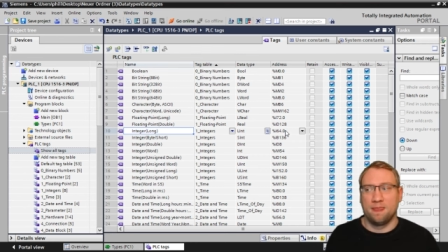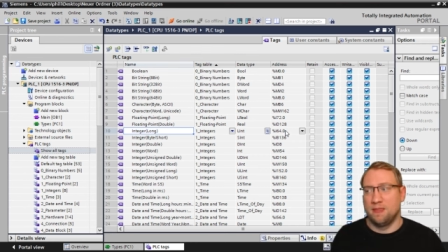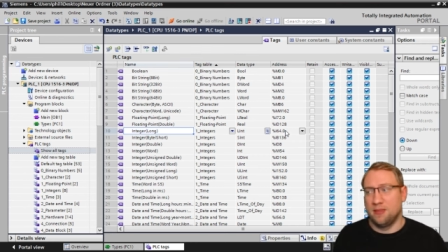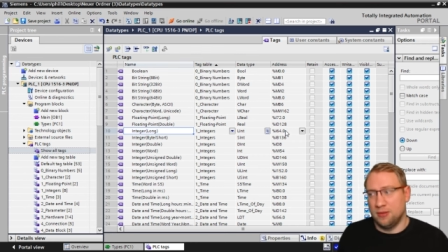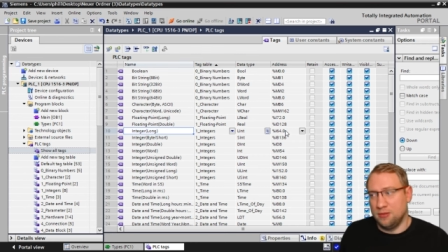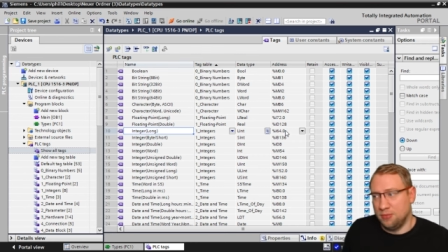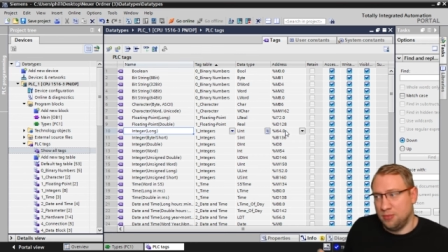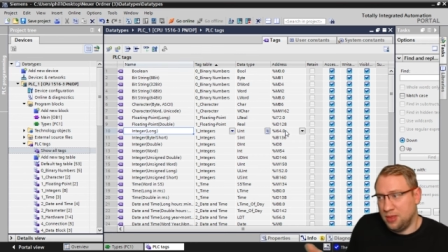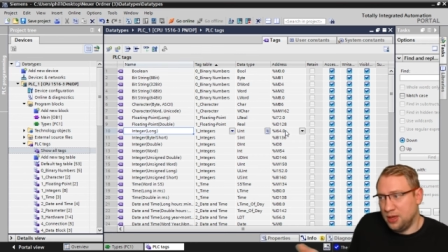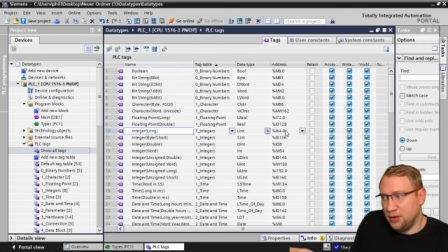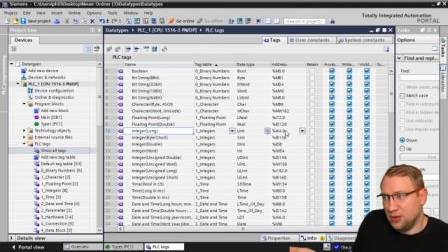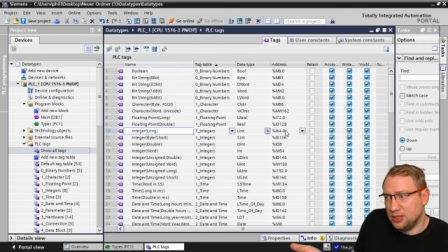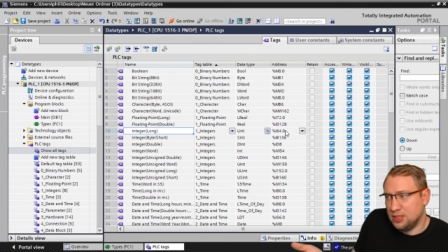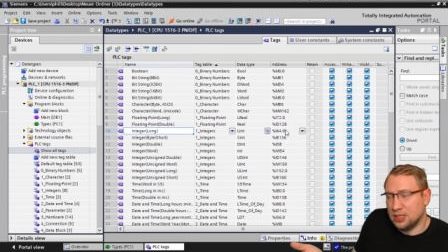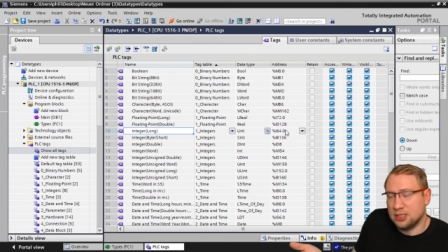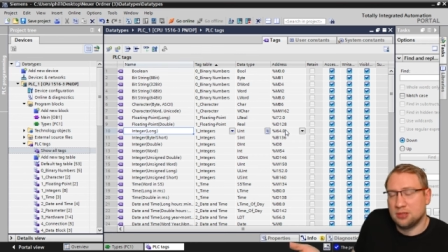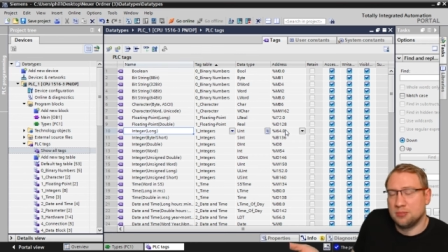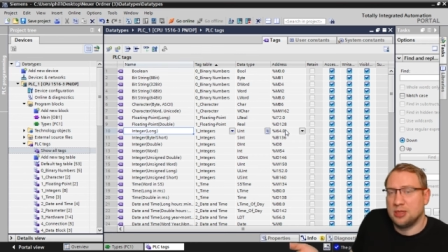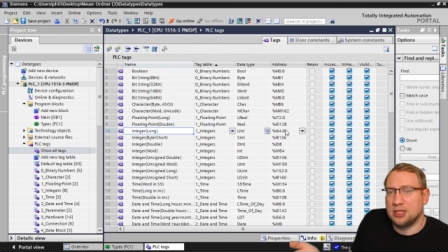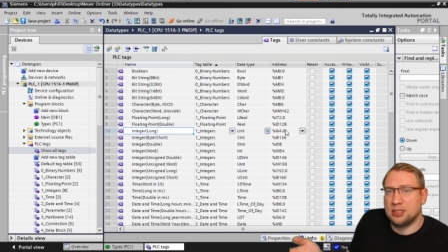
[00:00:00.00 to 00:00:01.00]
There it
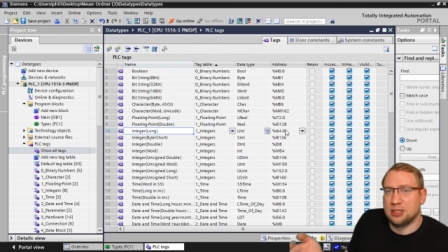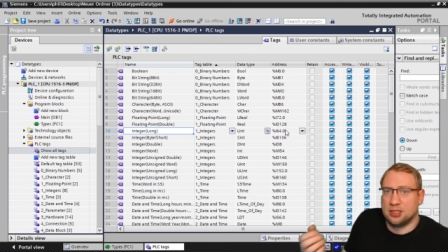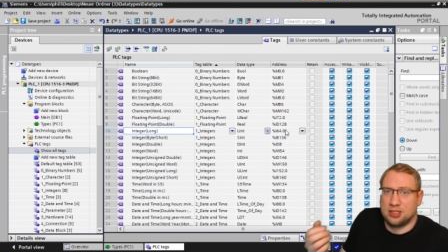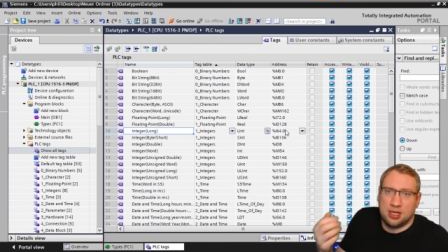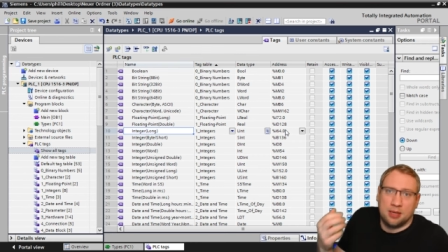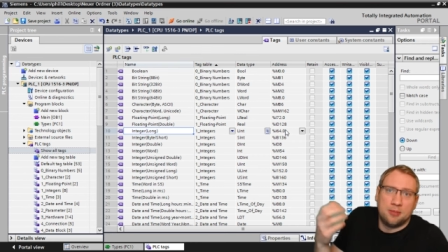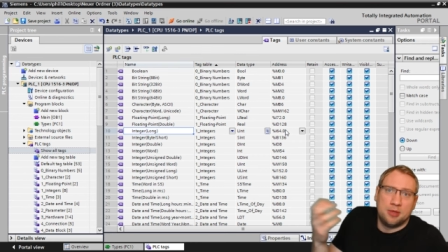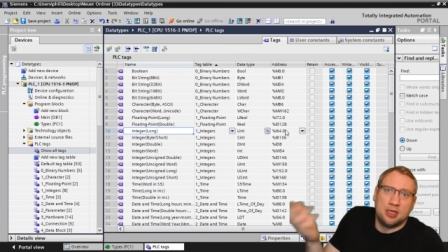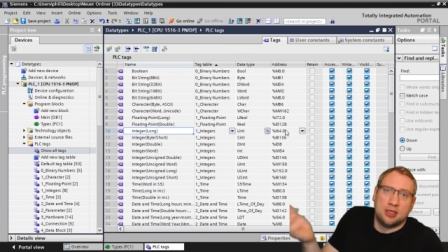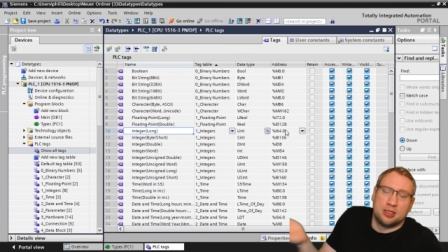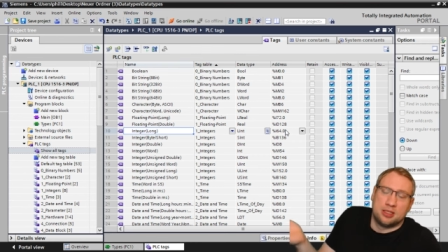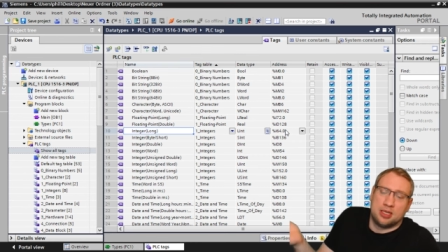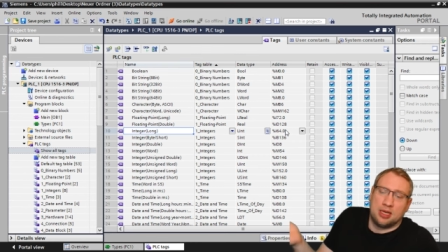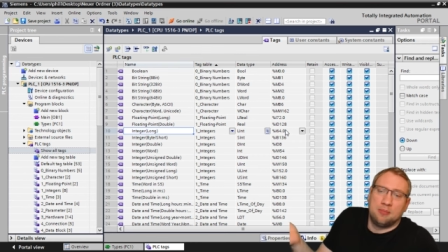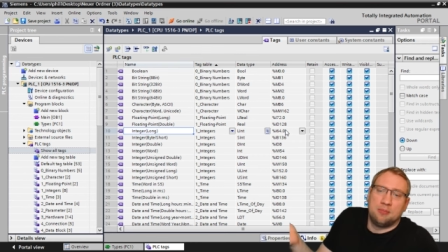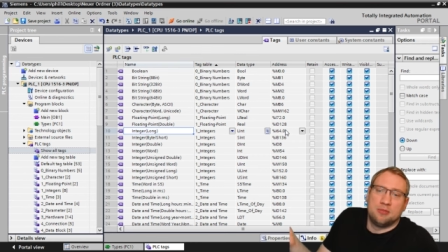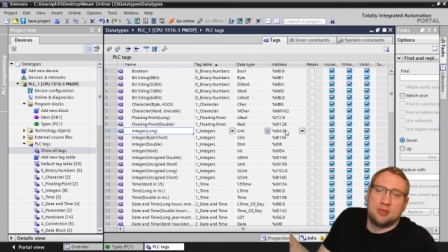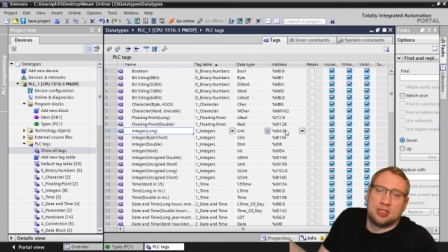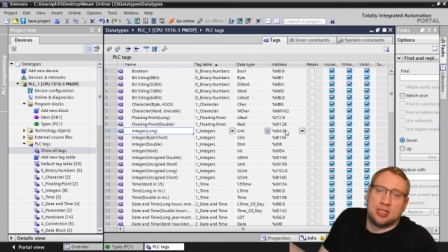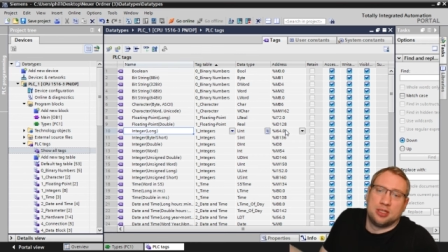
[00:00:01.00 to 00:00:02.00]
doesn't matter. Some some
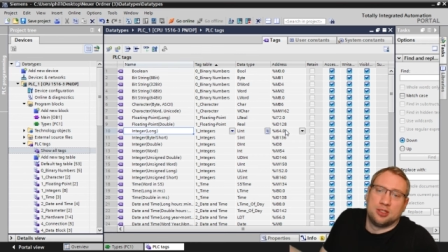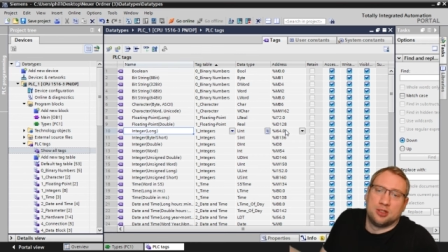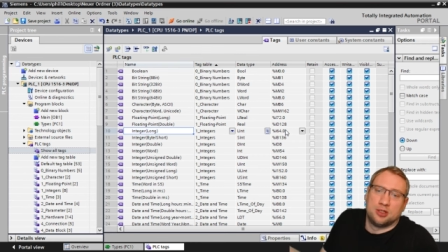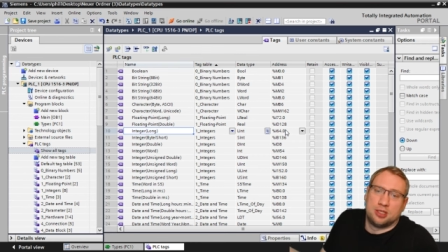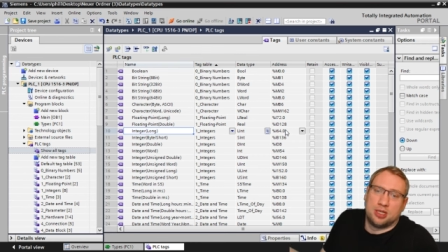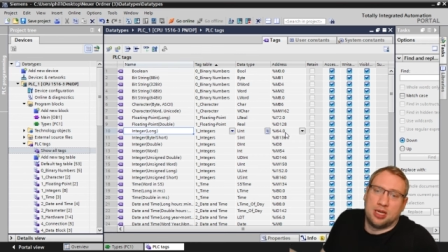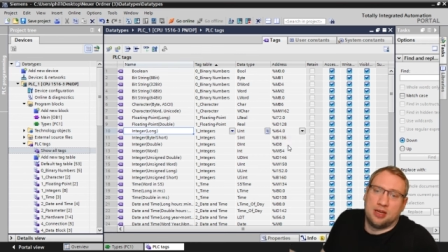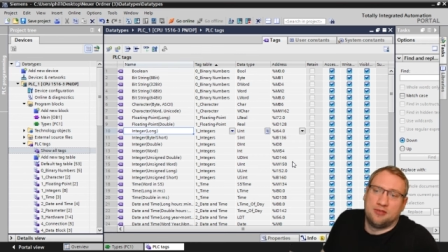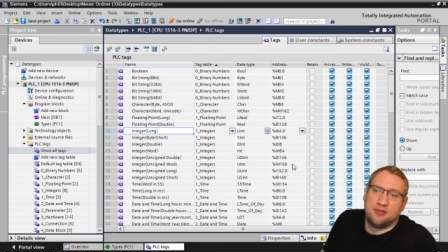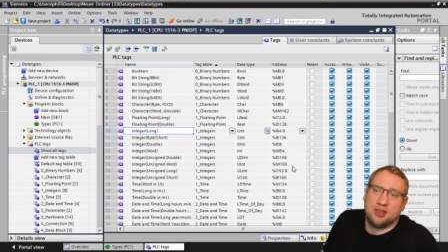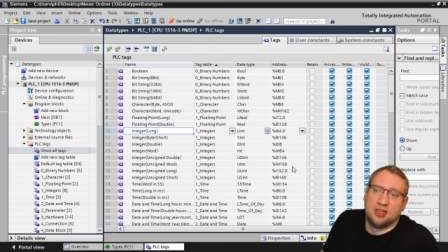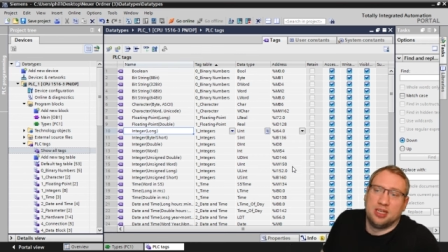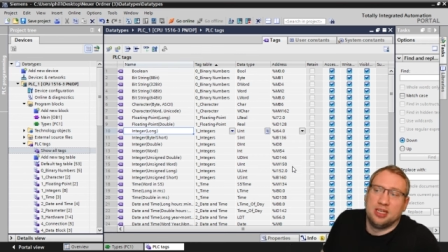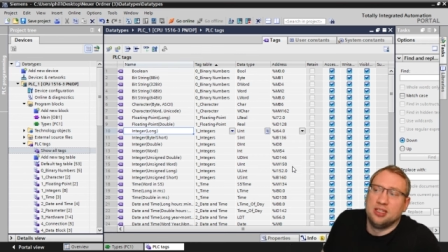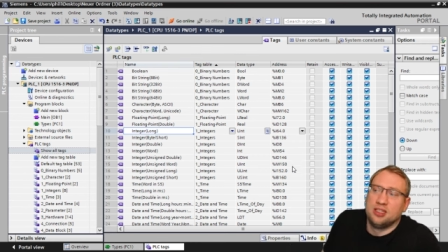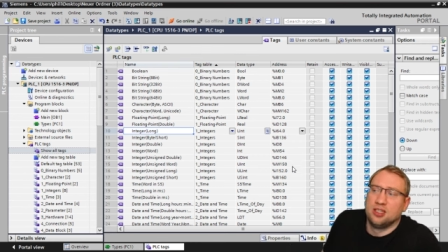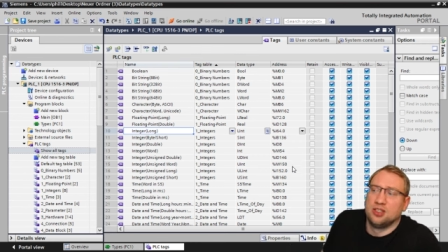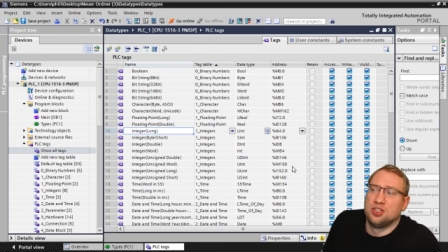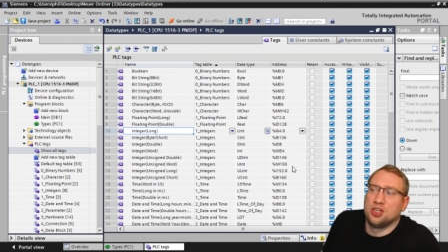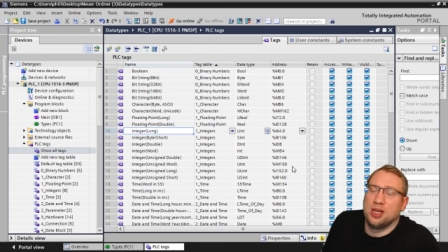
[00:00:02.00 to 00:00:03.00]
sensors have an
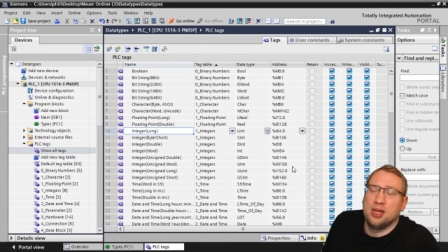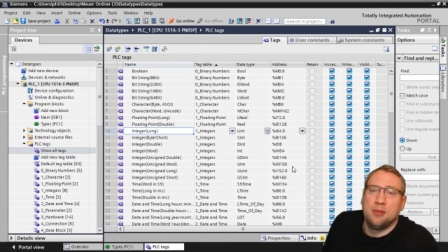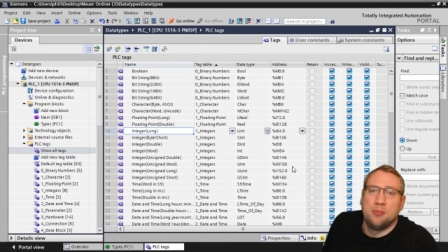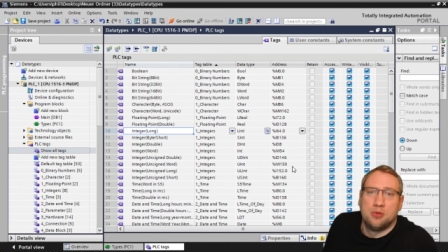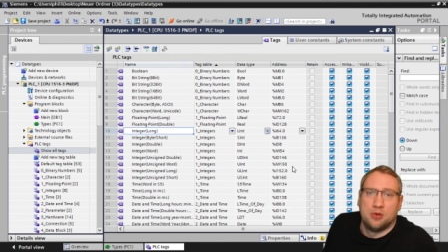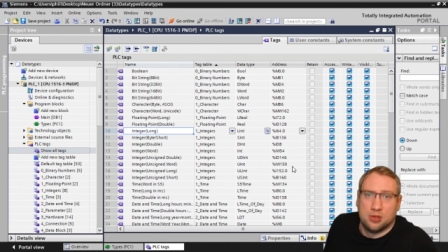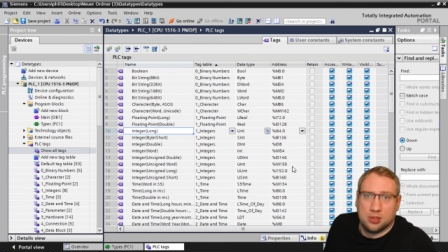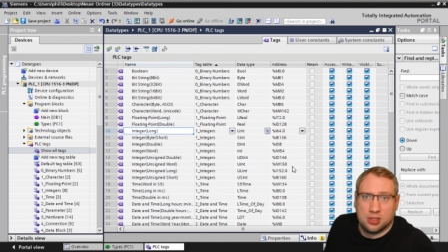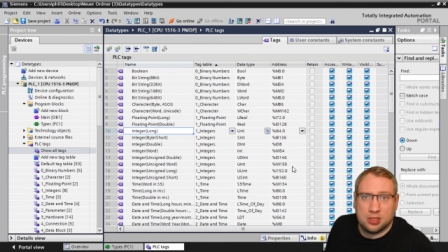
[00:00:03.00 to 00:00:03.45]
integer input.